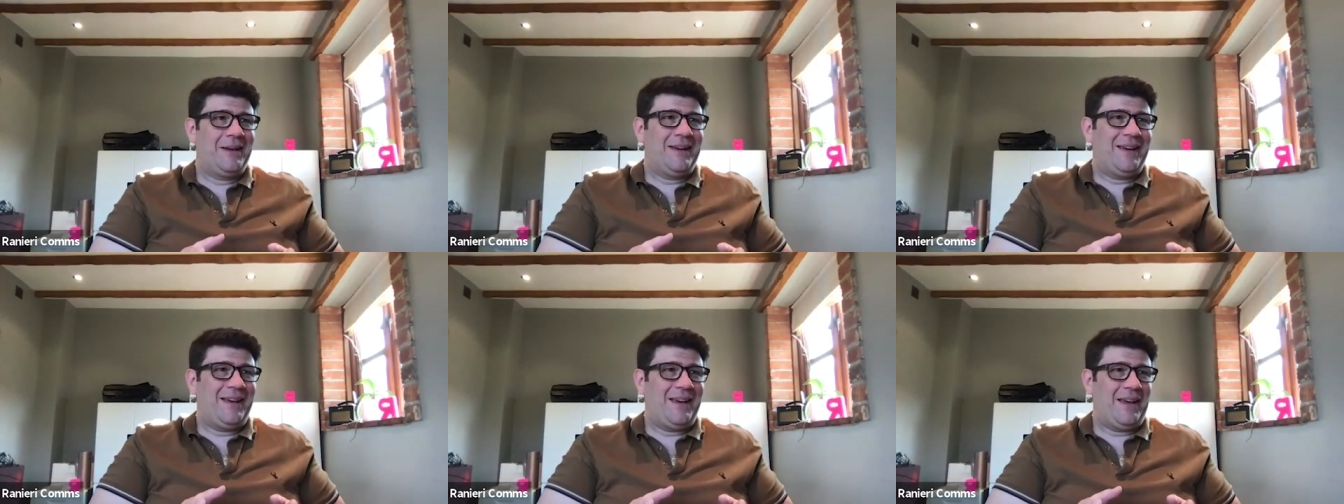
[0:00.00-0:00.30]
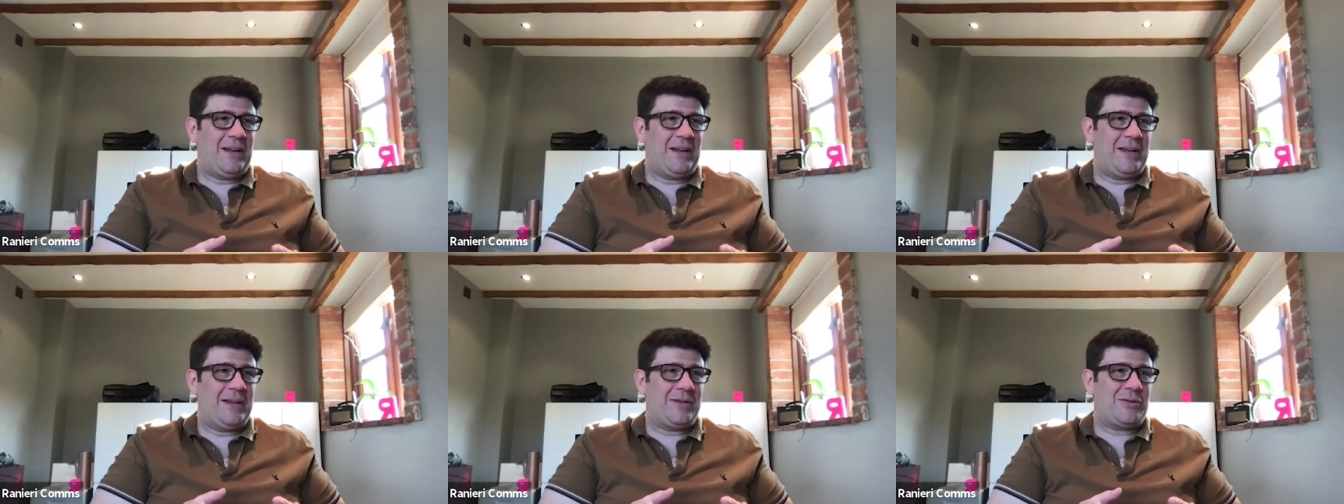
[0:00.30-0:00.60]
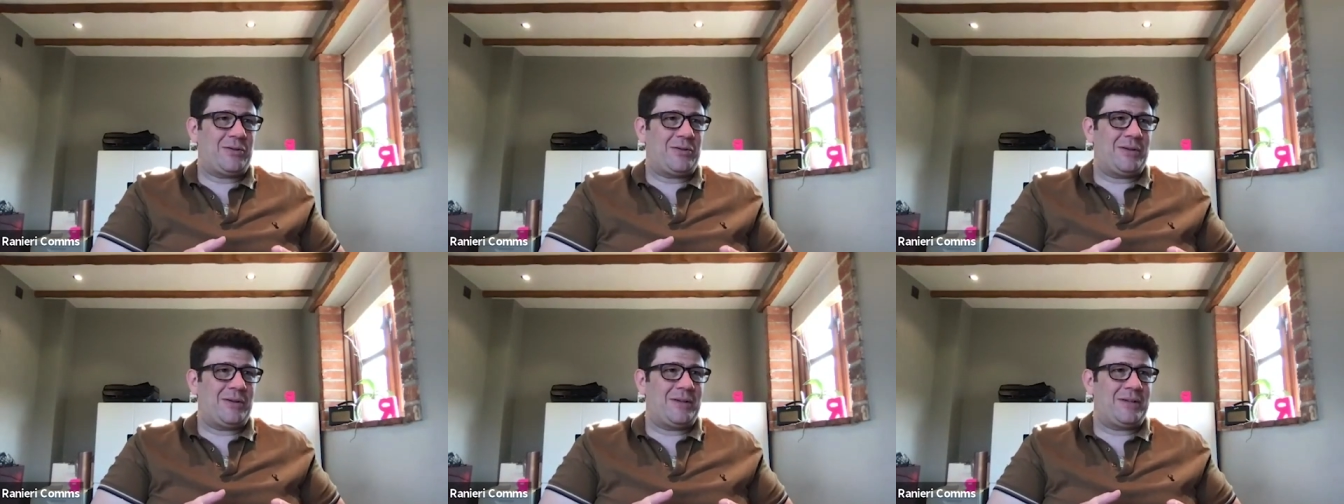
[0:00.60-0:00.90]
and it's
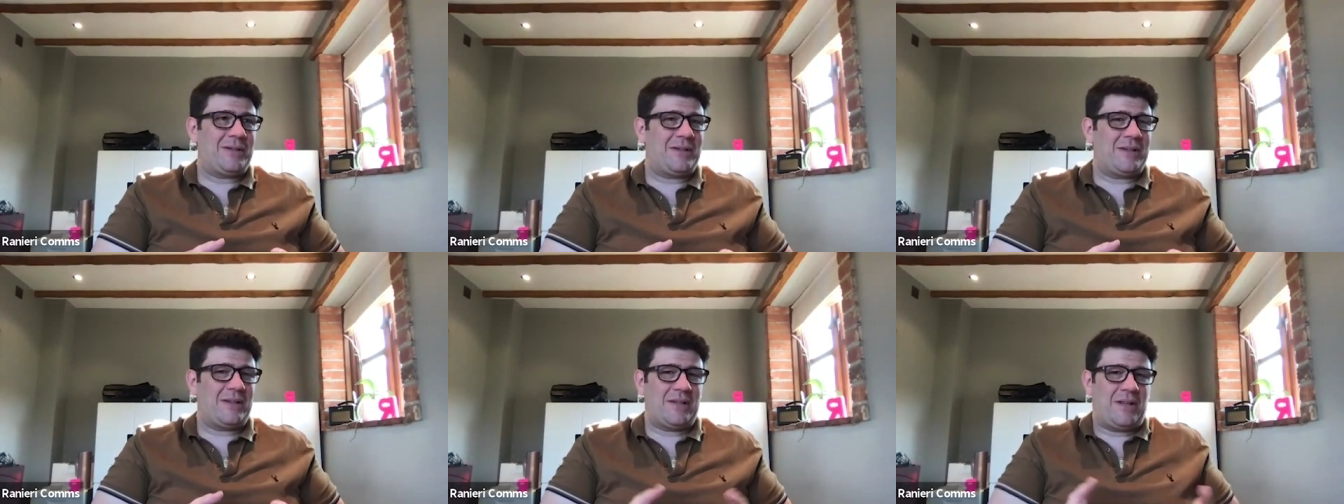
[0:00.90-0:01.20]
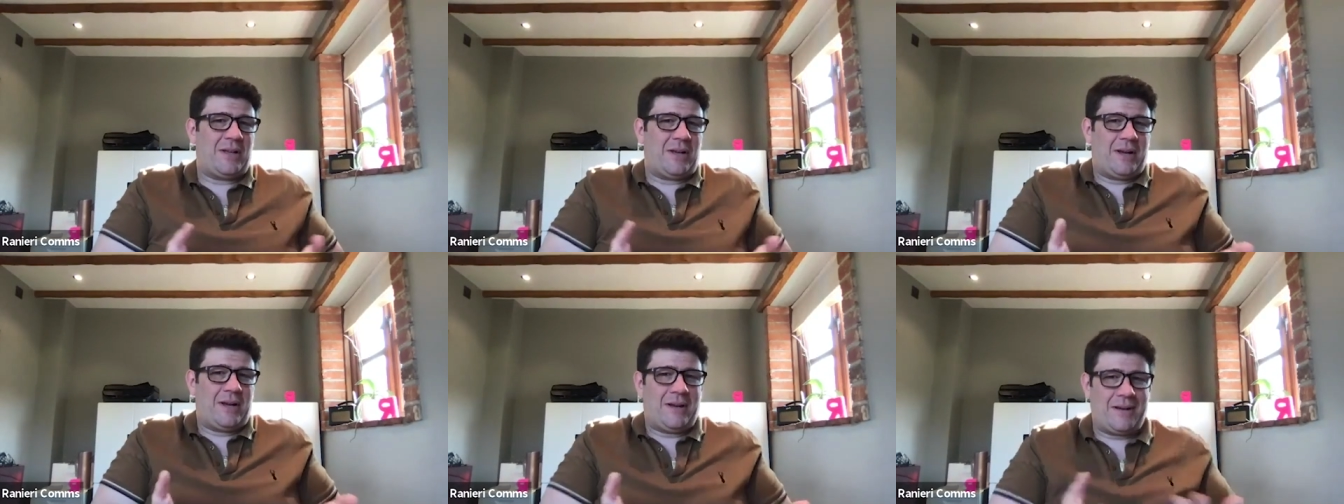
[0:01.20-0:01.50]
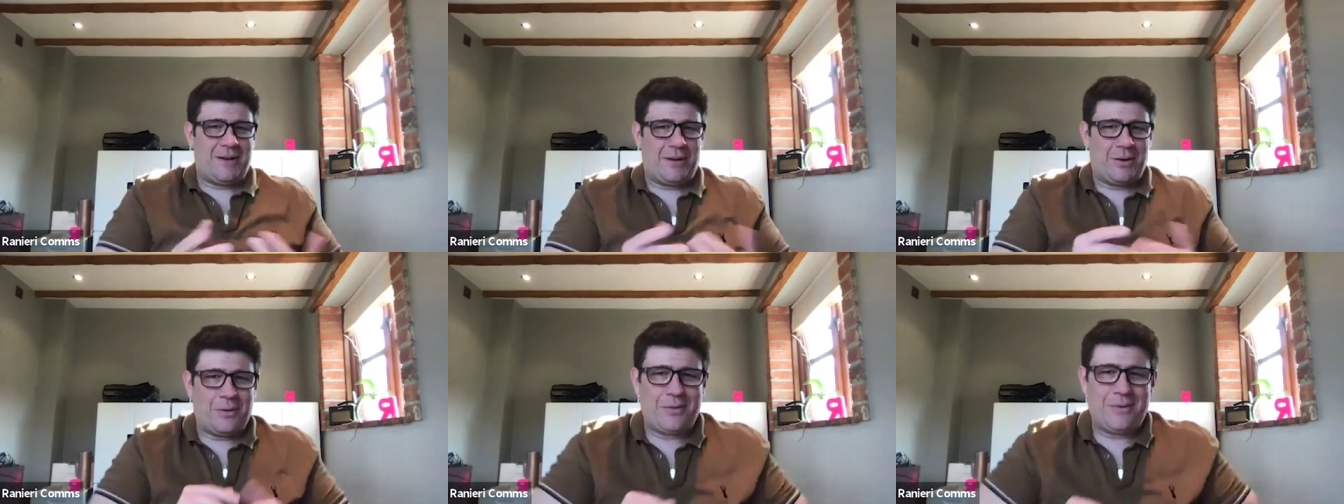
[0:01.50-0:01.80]
just it's like
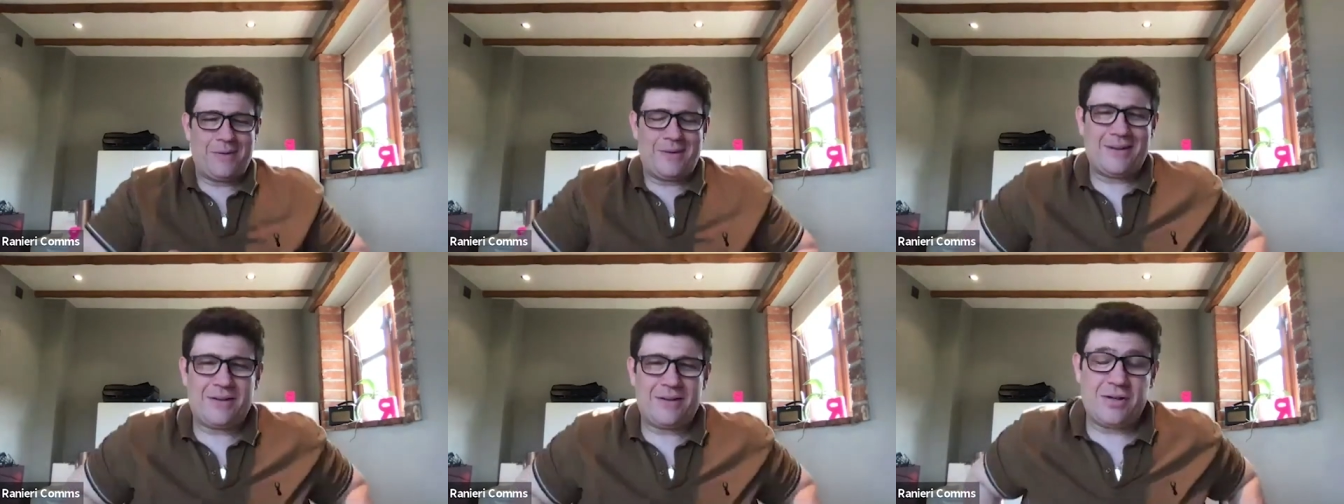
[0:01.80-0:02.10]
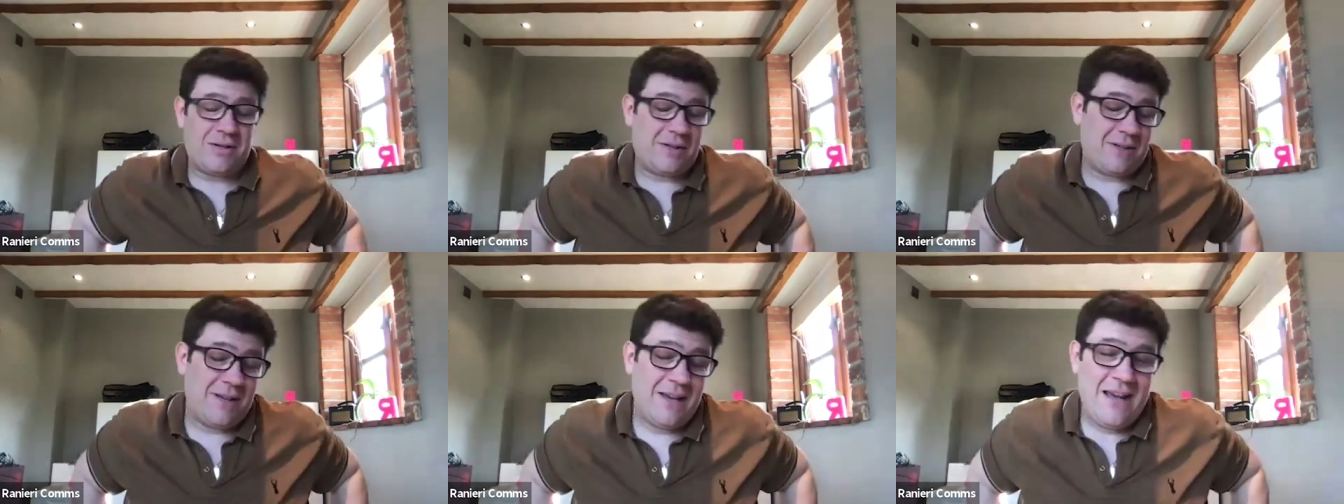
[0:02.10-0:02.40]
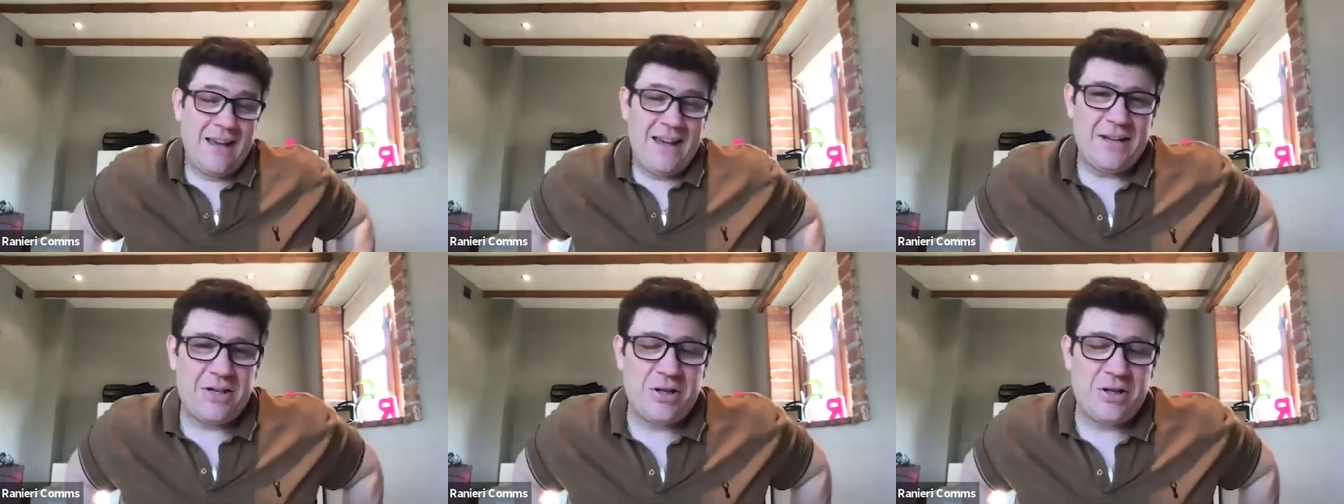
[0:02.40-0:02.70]
you know just
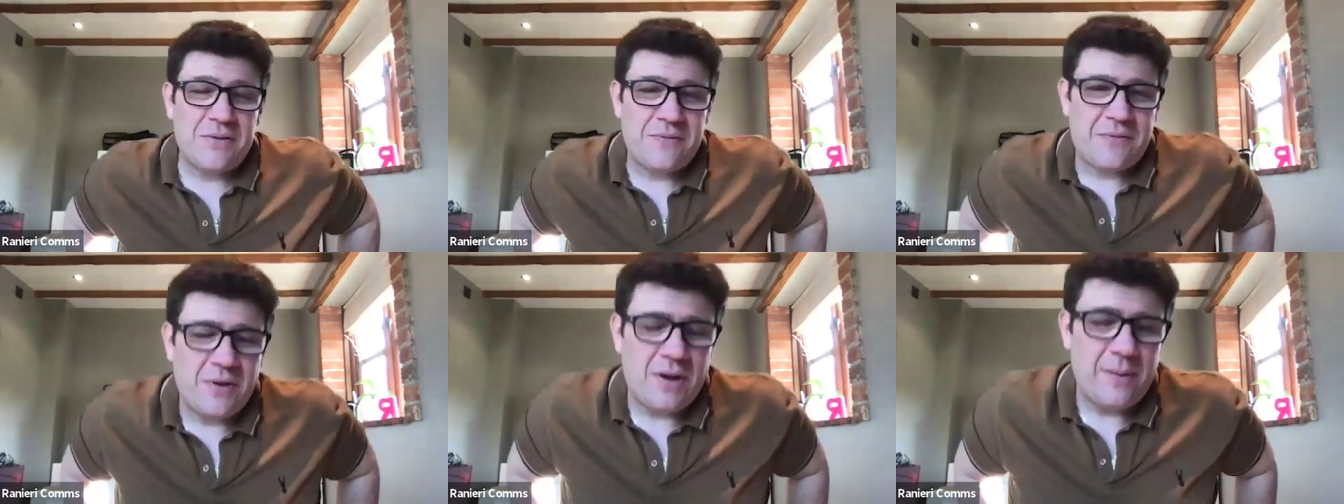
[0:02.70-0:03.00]
it just feel,